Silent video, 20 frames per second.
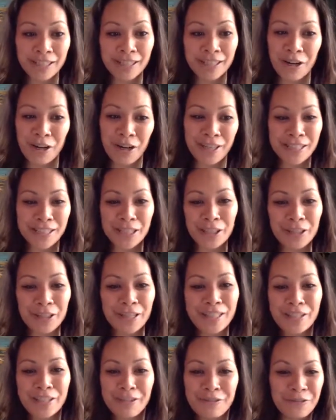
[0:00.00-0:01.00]
the
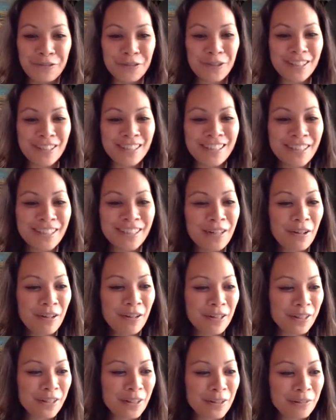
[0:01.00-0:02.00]
criteria for
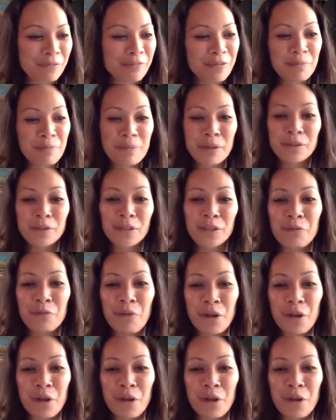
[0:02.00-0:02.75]
the building you want